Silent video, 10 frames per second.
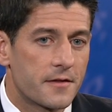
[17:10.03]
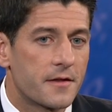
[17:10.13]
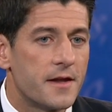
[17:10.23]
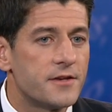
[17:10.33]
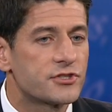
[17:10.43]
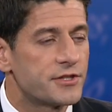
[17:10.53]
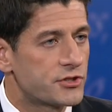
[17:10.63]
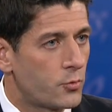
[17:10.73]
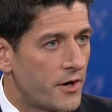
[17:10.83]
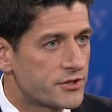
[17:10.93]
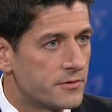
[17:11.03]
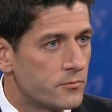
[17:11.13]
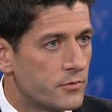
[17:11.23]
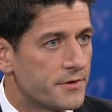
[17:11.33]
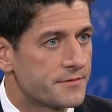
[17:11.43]
Each situation
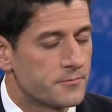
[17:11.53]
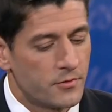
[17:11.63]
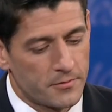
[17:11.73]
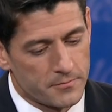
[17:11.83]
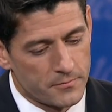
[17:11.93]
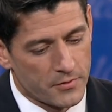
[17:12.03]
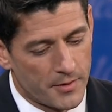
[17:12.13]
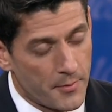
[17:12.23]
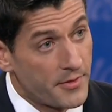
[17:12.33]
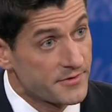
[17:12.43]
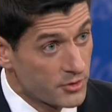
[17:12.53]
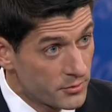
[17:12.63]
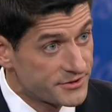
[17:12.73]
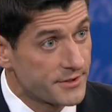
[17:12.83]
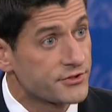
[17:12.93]
will come up with its own
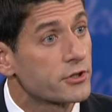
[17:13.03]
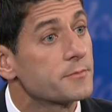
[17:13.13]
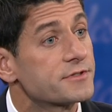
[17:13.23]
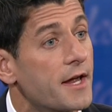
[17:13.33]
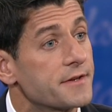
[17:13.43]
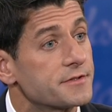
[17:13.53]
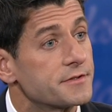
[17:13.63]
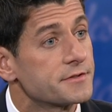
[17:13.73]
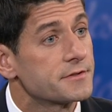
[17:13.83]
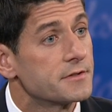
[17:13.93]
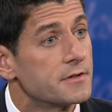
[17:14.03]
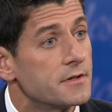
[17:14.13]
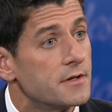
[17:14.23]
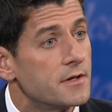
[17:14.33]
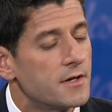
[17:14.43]
set of circumstances,
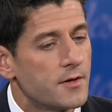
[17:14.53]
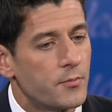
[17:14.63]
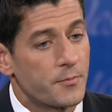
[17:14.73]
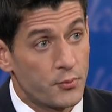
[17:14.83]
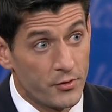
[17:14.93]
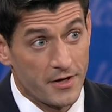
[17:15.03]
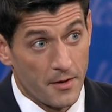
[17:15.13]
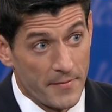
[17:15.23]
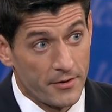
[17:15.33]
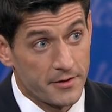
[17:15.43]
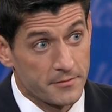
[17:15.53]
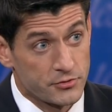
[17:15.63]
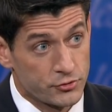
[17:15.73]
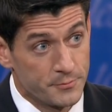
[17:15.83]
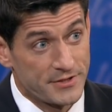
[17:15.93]
but putting American
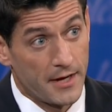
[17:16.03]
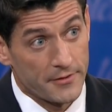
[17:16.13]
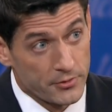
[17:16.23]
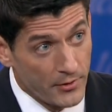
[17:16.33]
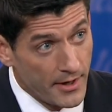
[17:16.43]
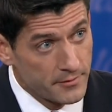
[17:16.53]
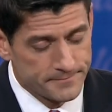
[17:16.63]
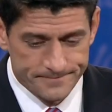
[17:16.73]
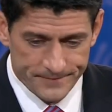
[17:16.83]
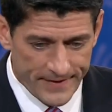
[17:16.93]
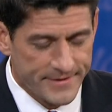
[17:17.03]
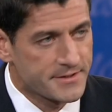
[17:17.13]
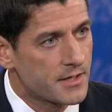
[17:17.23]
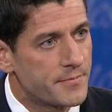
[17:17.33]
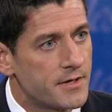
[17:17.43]
troops on the ground, that's
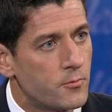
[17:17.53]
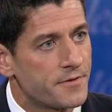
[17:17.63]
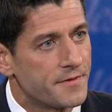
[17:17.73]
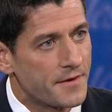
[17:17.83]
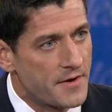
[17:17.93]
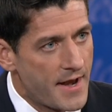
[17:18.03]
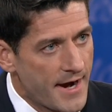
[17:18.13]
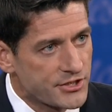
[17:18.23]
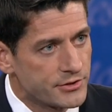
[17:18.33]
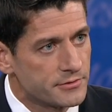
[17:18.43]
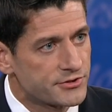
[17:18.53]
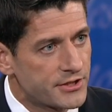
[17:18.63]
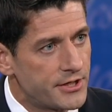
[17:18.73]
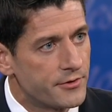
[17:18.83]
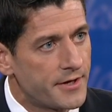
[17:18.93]
got to be within the national
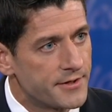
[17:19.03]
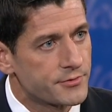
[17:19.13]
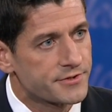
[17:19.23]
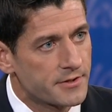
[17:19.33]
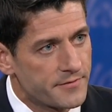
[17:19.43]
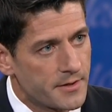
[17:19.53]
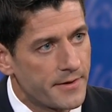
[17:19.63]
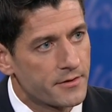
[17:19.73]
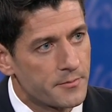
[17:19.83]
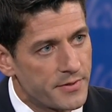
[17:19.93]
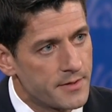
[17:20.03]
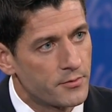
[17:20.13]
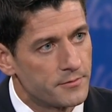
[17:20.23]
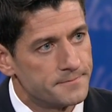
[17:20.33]
security interest of the American people.